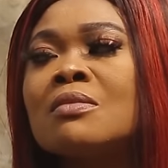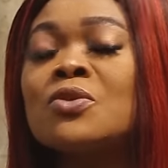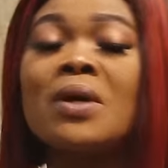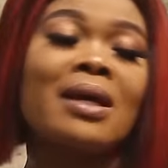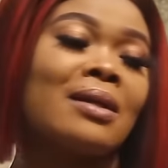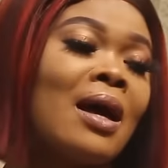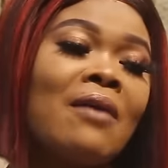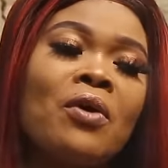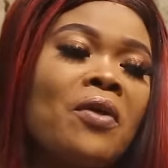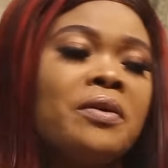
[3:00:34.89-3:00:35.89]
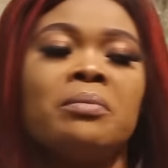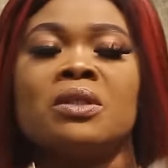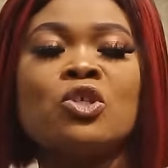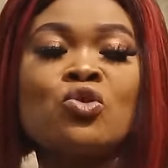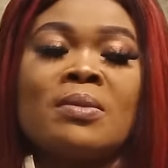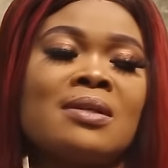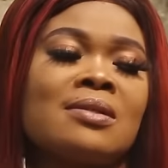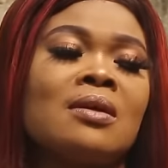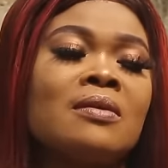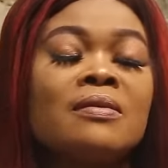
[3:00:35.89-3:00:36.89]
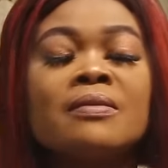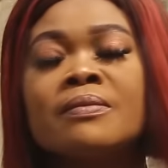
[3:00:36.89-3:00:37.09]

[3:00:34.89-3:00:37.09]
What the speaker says: so I can have all the money to myself.